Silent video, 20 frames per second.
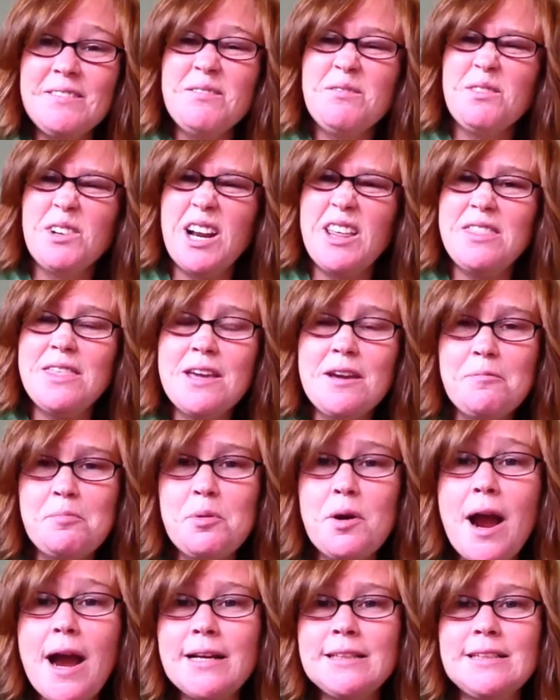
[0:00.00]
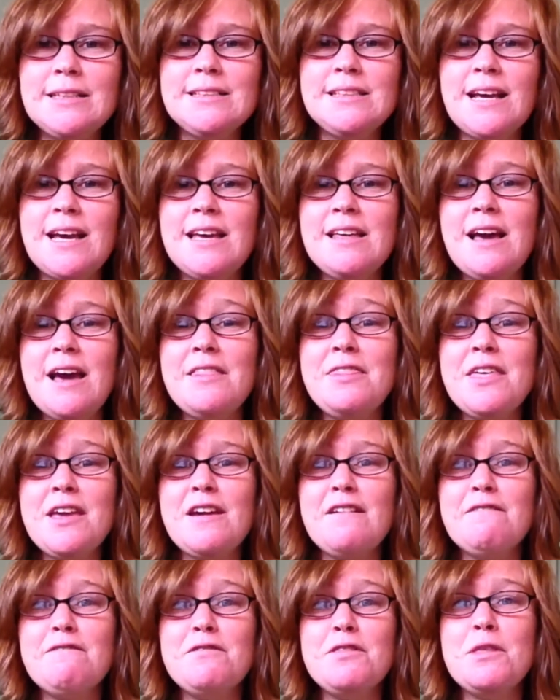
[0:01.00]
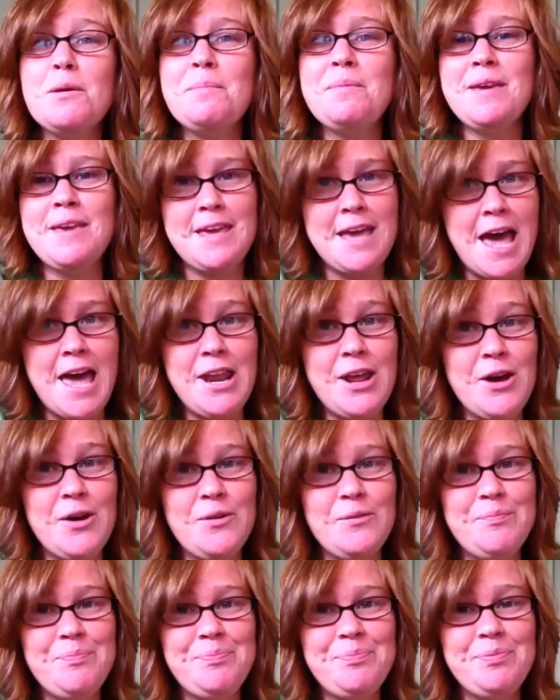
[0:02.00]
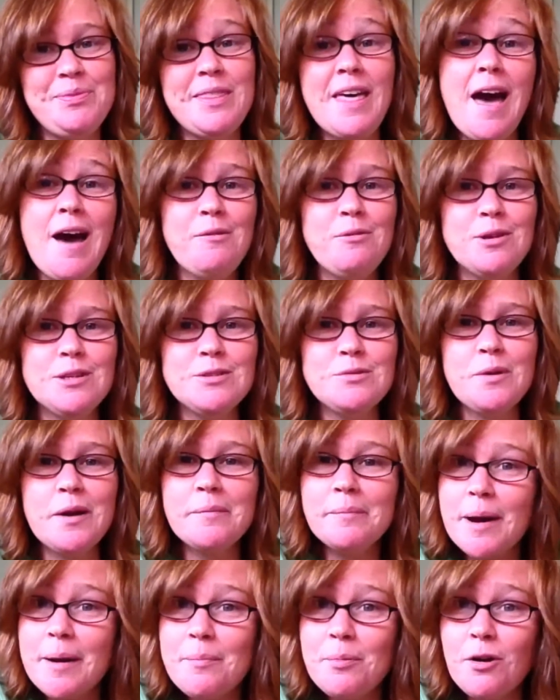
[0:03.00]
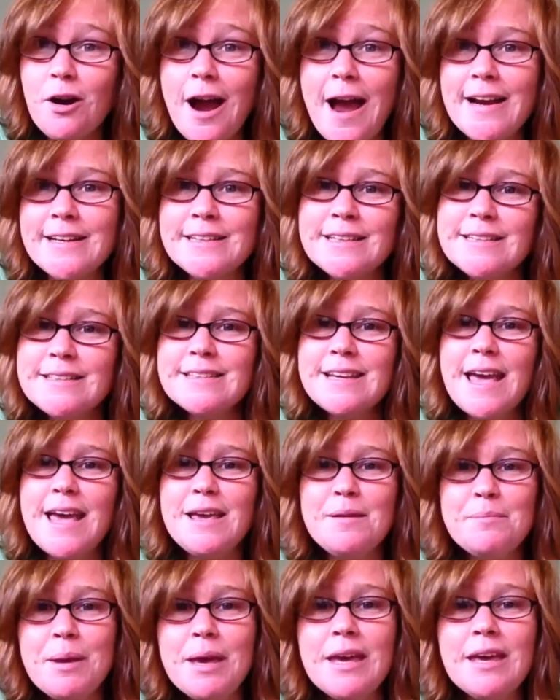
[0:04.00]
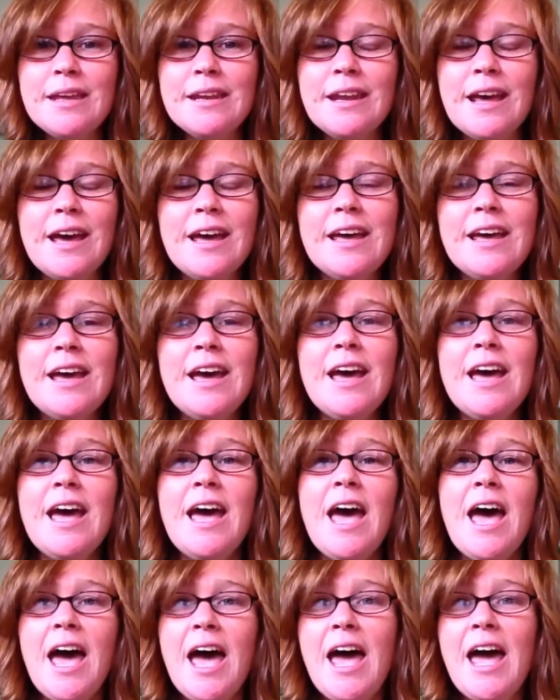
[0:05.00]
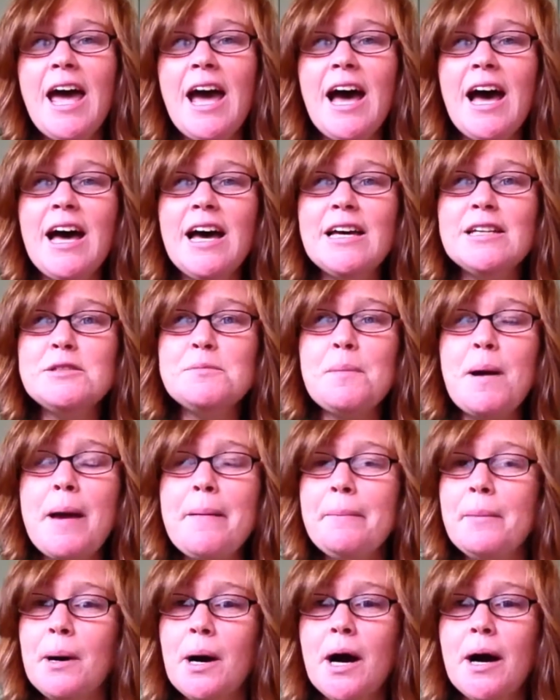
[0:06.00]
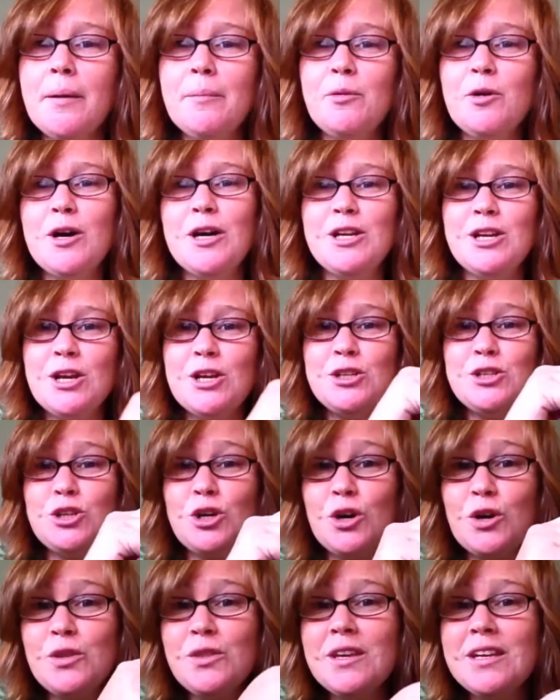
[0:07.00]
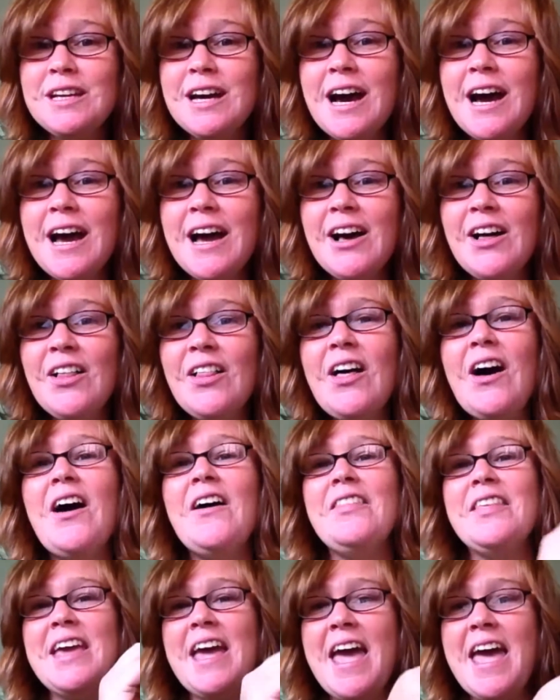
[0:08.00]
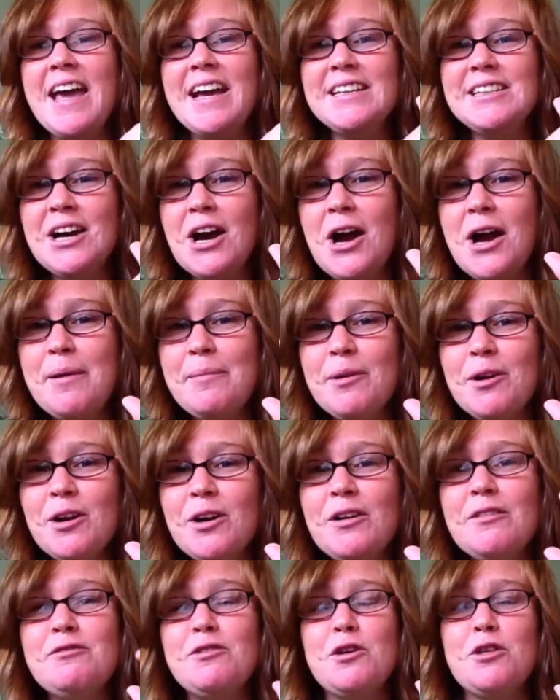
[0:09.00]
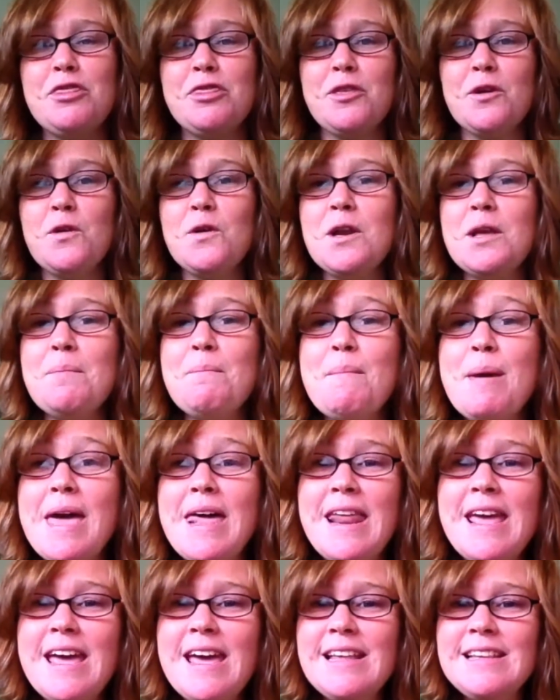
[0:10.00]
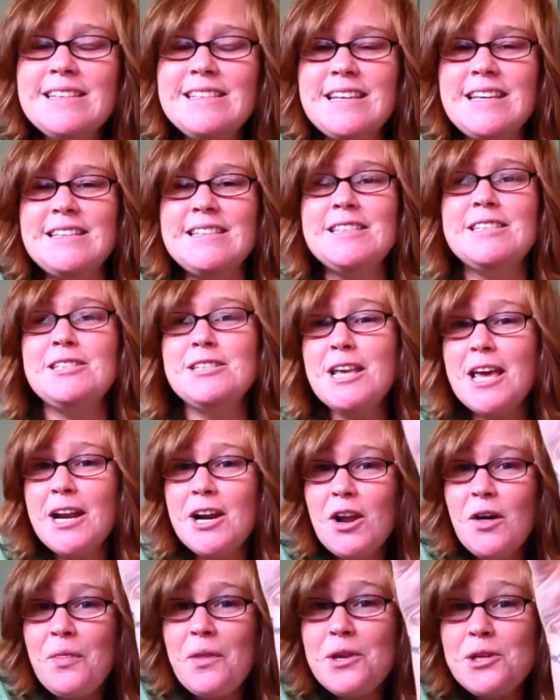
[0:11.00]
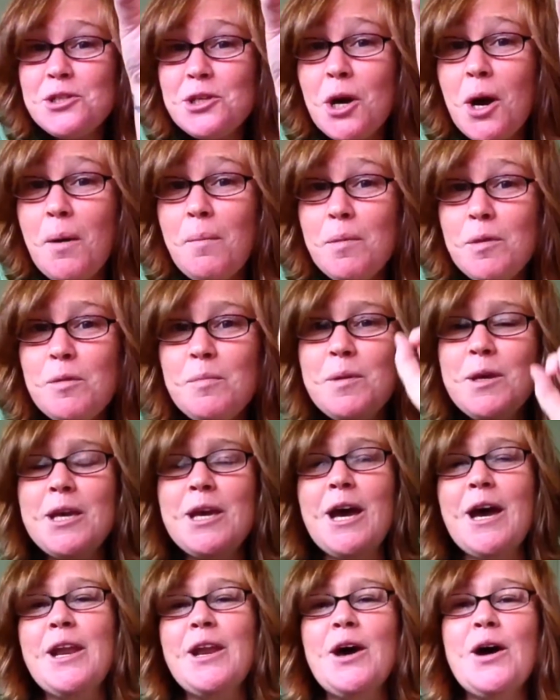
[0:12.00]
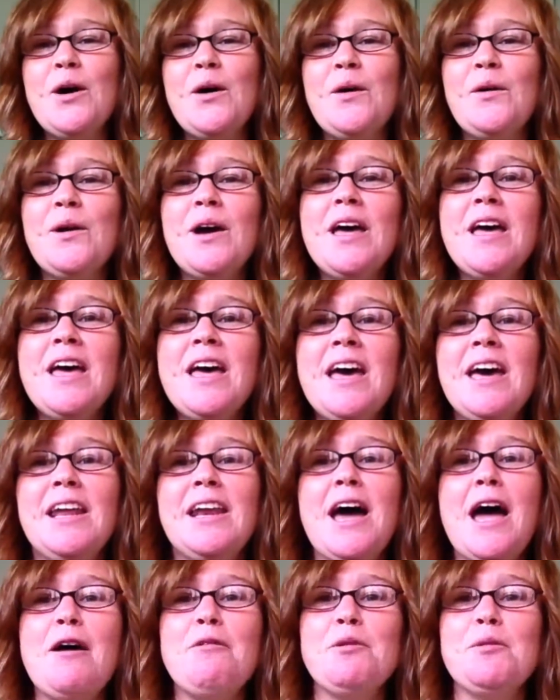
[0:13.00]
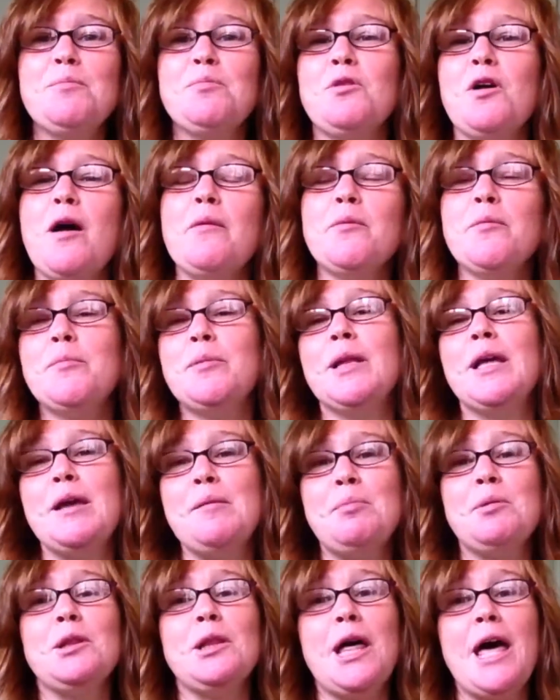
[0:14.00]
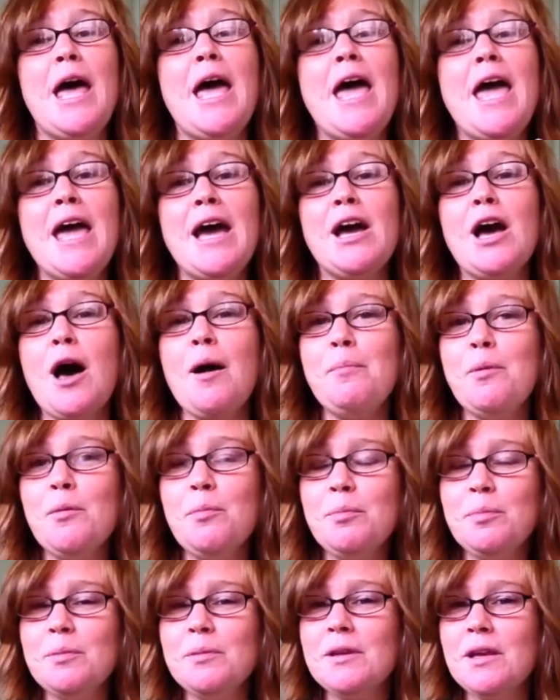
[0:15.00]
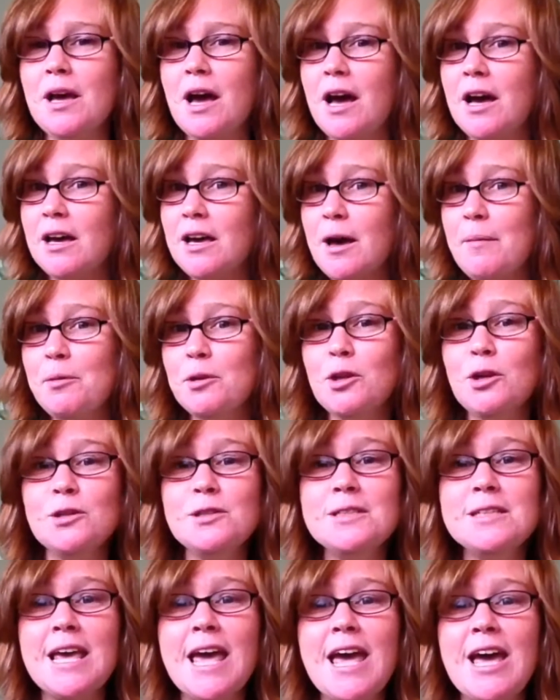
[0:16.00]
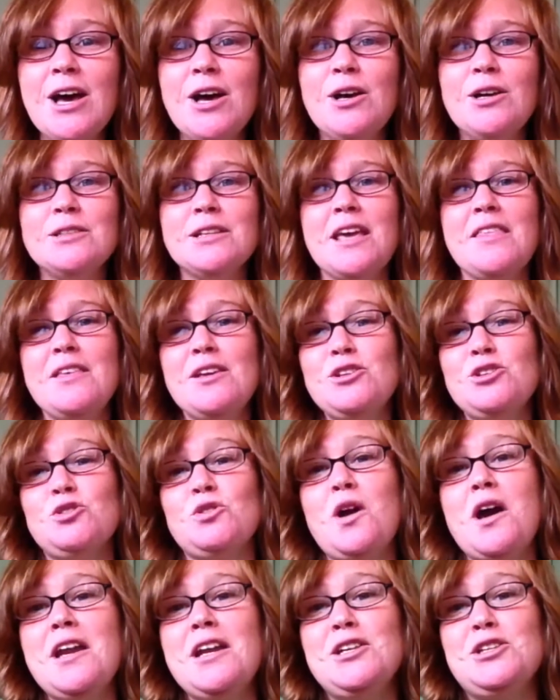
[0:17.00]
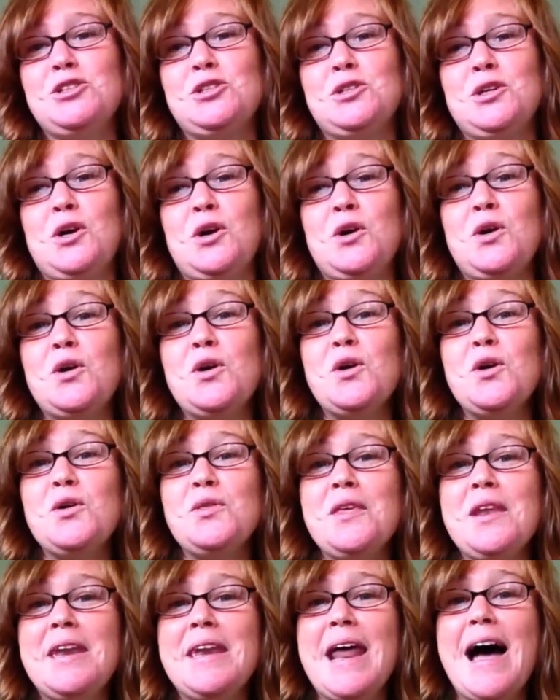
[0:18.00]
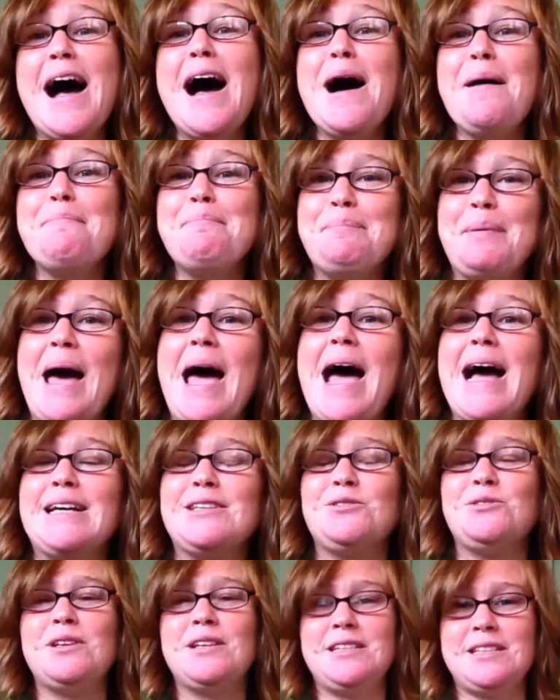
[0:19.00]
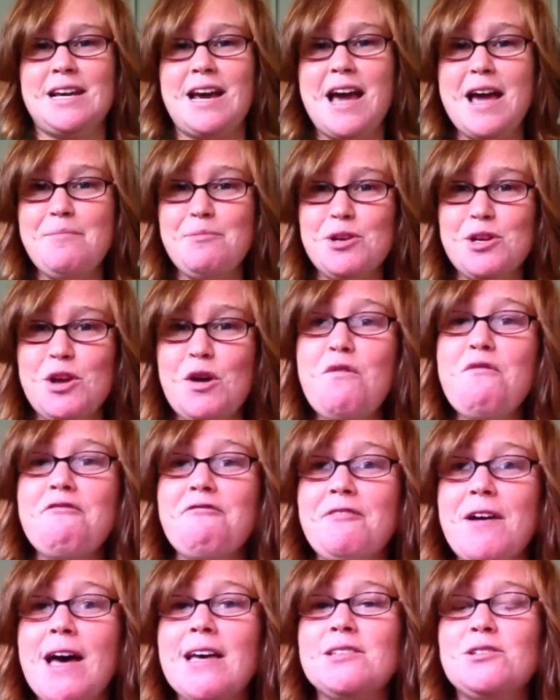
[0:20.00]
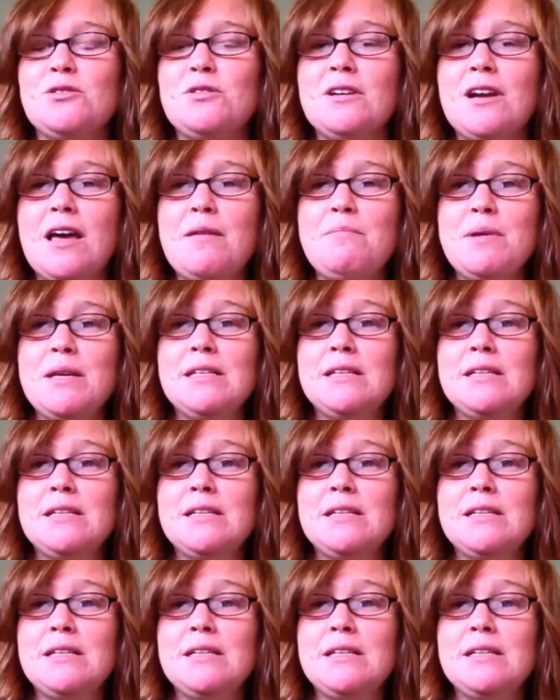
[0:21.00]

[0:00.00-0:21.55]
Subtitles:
When I think of practice, I think of the piano. That was where my practice came in. And my mom would turn the dial on the egg timer for 30 minutes and set it on the top of the piano. And I would probably play a couple little scales and then try to turn the knob back so the time would go faster and I'd be